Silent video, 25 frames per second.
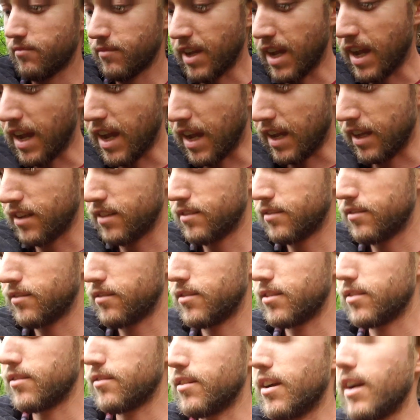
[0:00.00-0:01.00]
Ha!
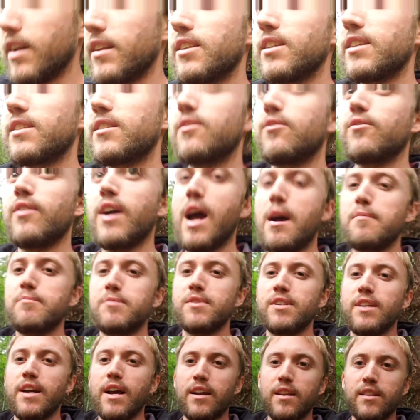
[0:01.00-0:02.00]
I just grabbed
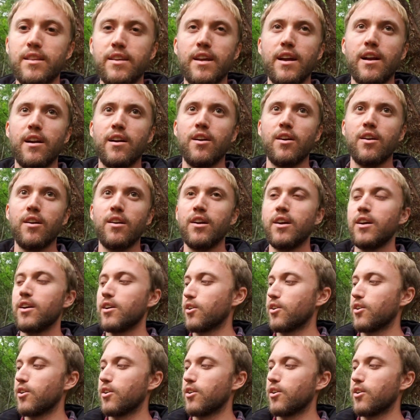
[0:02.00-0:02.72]
it out of the air,